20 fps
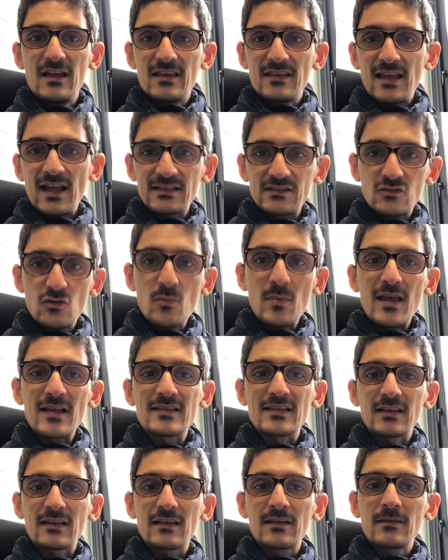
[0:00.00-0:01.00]
That's the
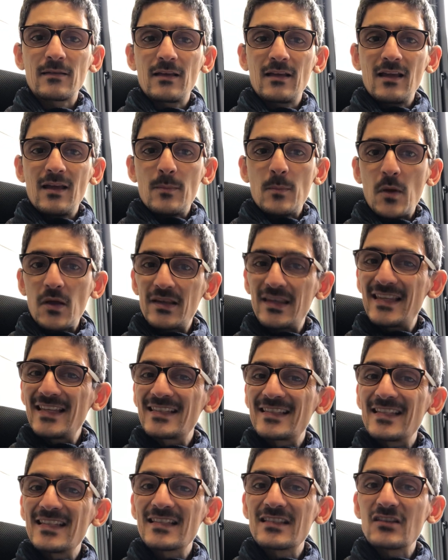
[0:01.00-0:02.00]
basic. But
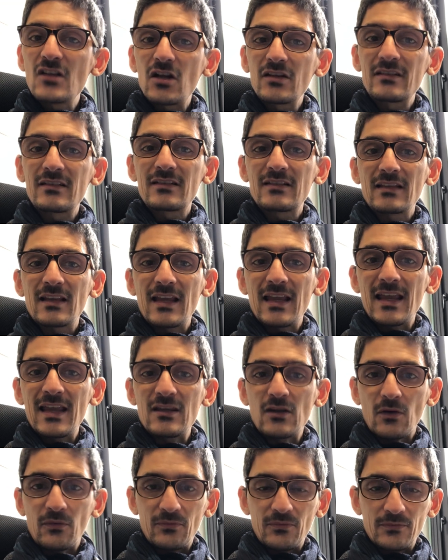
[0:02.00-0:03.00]
this is not
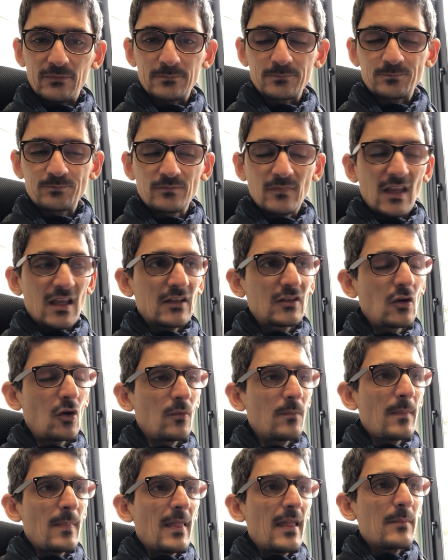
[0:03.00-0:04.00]
enough.
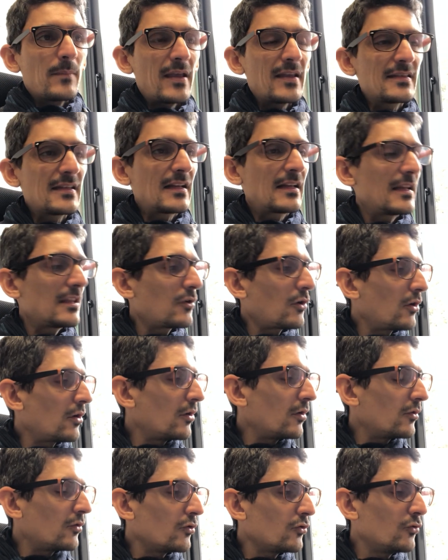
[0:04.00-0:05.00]
So basically,
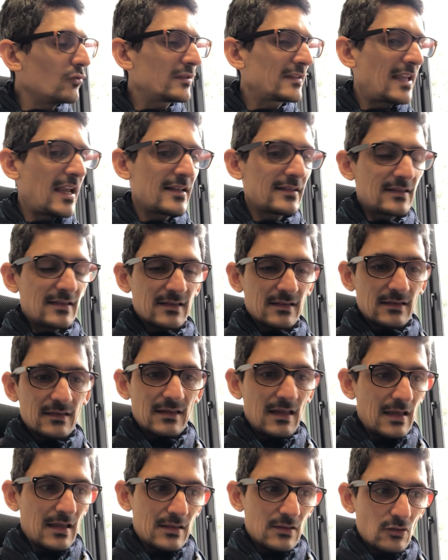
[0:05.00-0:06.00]
the use case
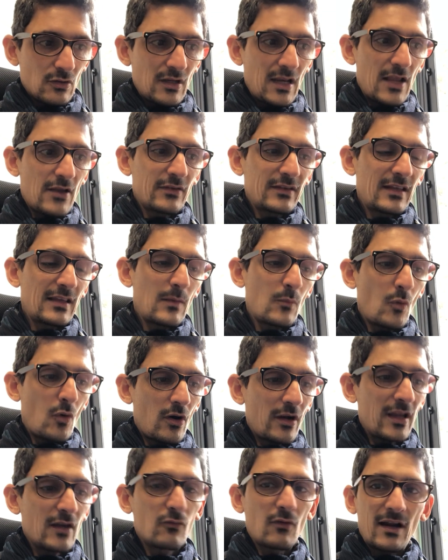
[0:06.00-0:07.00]
and the client I am
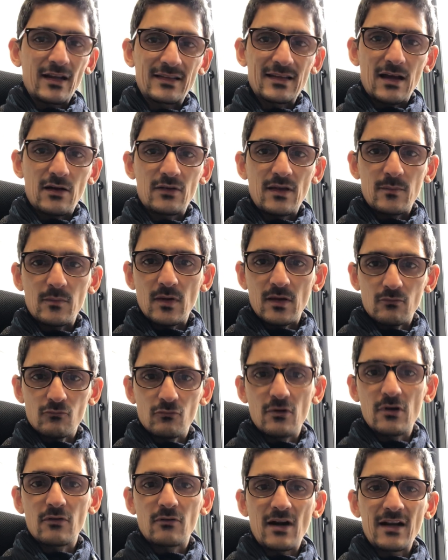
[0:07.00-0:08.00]
working right now, I'm
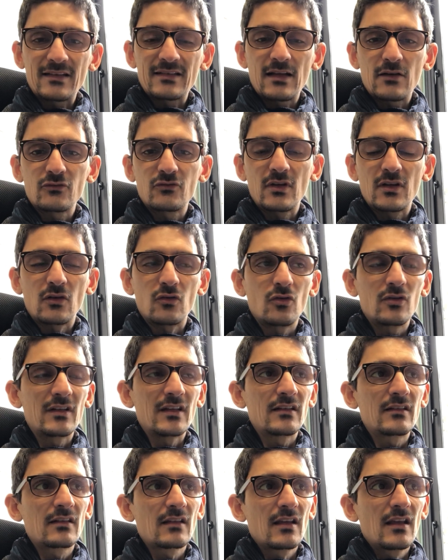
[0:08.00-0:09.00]
right now doing an
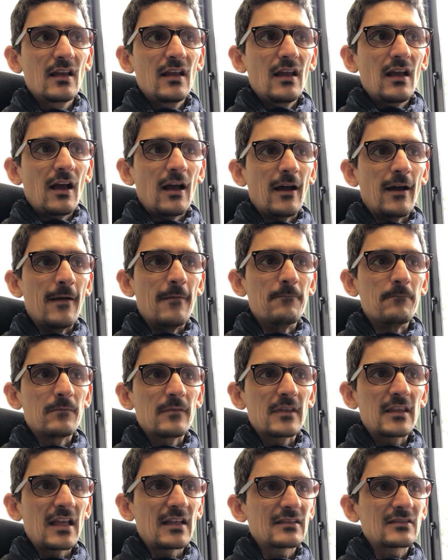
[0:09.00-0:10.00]
audit.
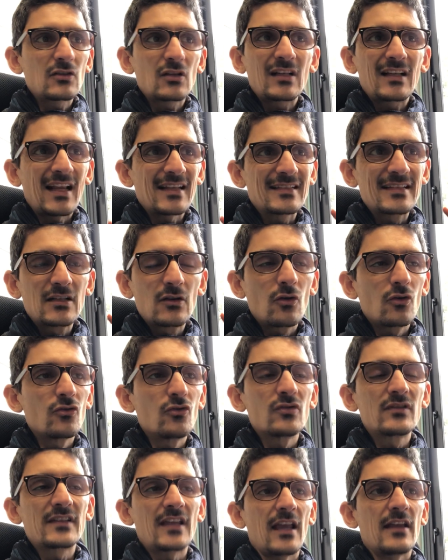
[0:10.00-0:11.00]
That's a classical
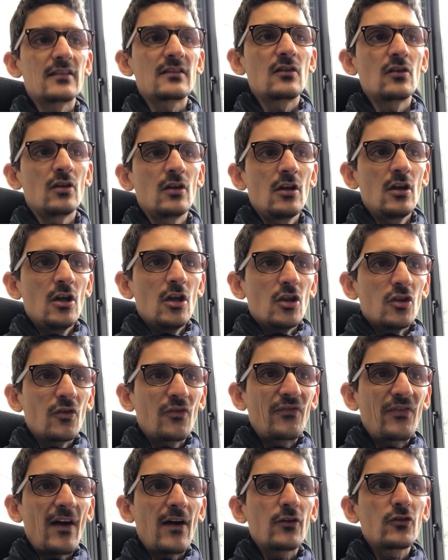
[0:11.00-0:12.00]
use case. The
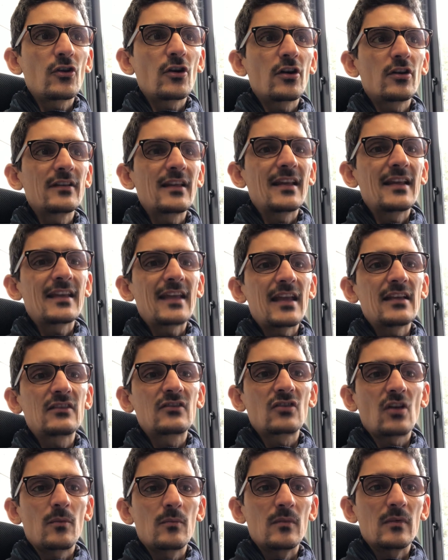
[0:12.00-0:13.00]
founder delegated
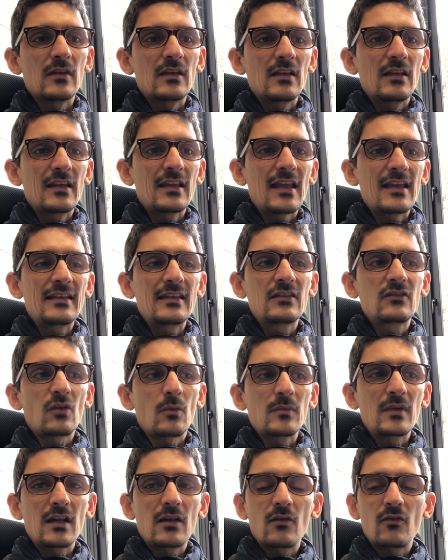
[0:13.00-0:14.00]

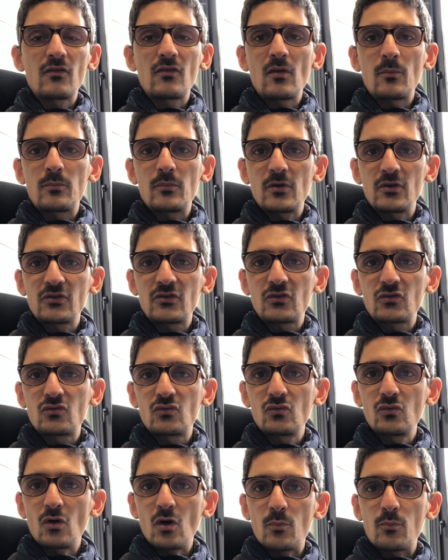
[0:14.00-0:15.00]
some development
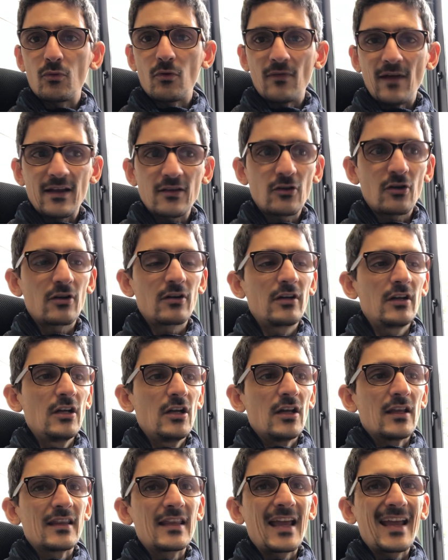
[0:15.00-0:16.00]
to a provider.
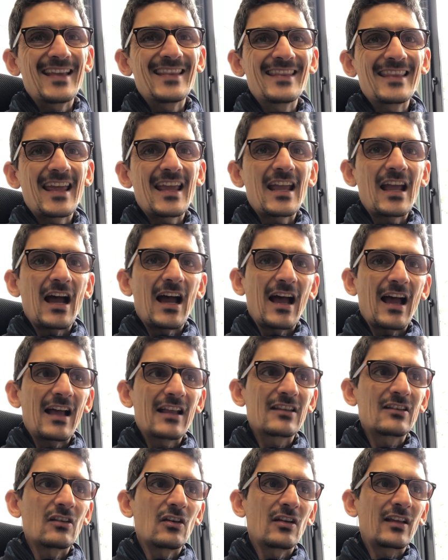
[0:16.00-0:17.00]
Then they
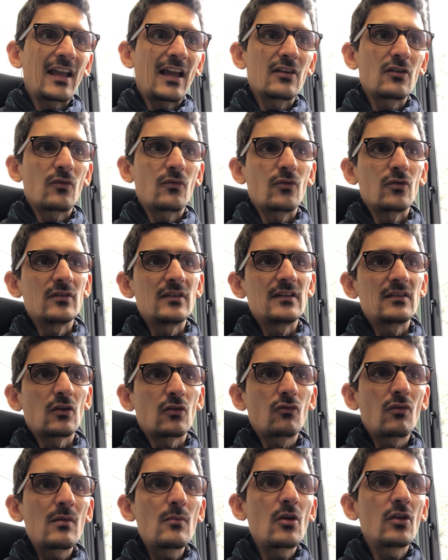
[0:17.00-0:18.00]
had a kind of a
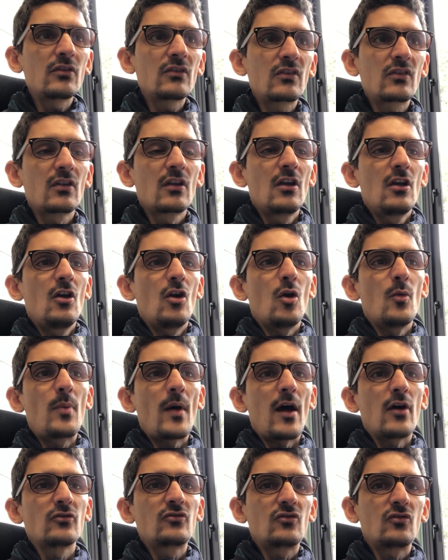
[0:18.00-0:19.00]
disagreement
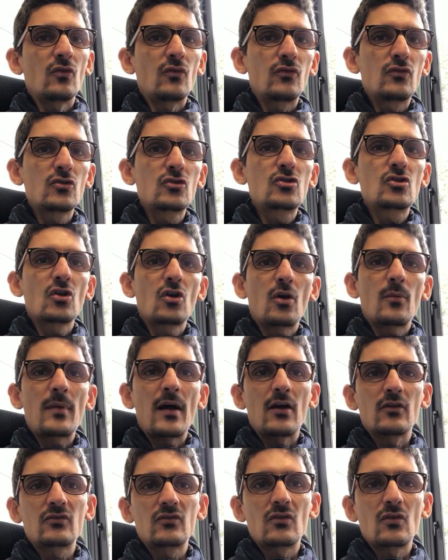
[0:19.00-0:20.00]
about the future,
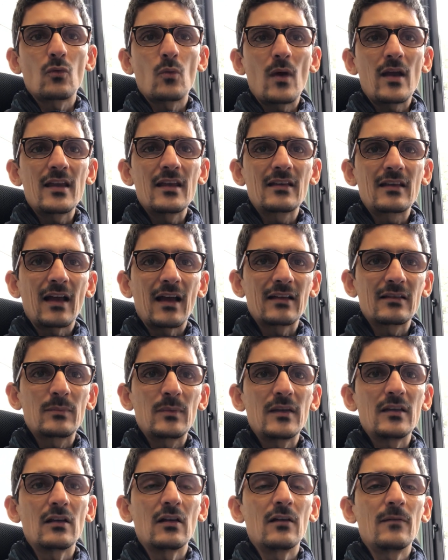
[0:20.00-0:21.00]
about the way it has
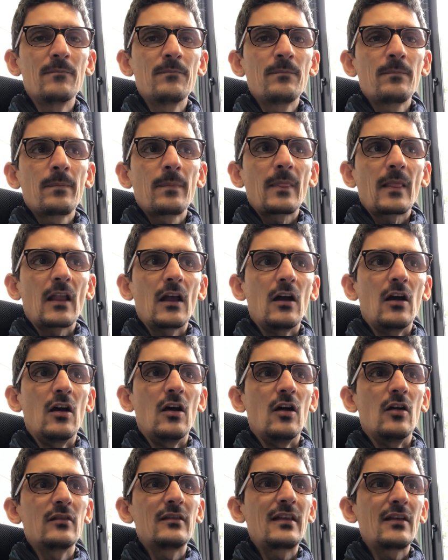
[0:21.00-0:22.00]
been
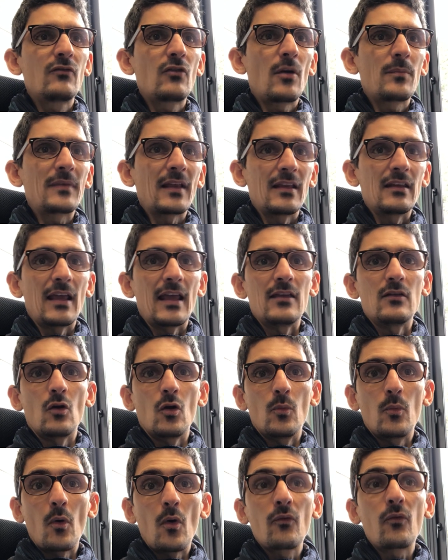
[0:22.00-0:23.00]
developed, and
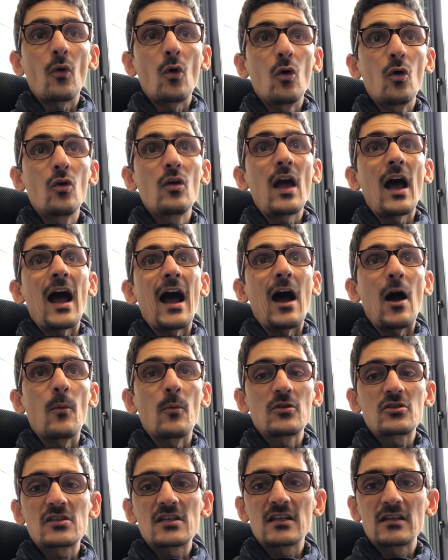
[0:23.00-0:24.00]
above all, how
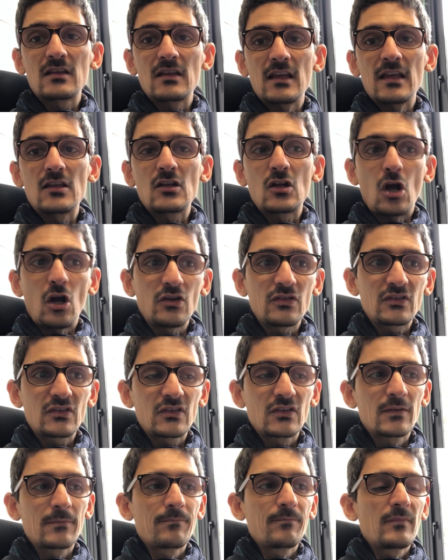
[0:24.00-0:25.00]
much it
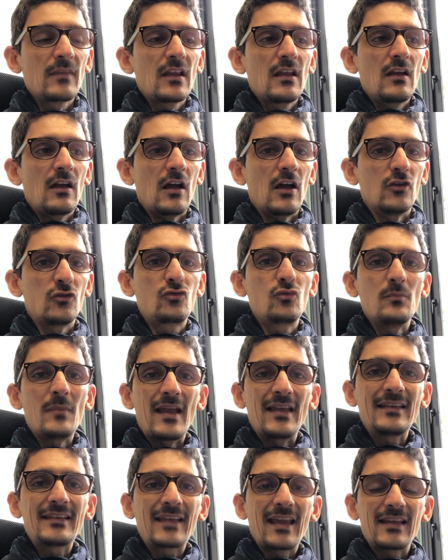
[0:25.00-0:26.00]
costs to
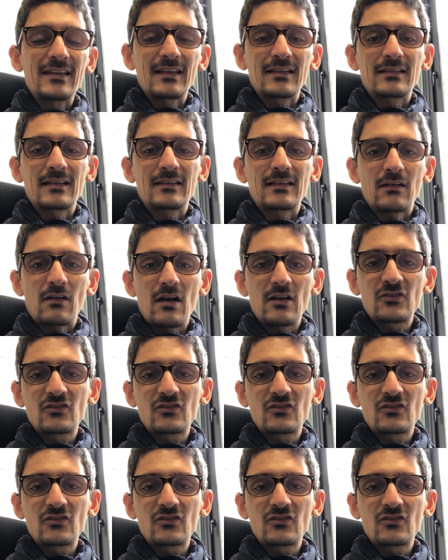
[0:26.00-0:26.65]
maintain, etc.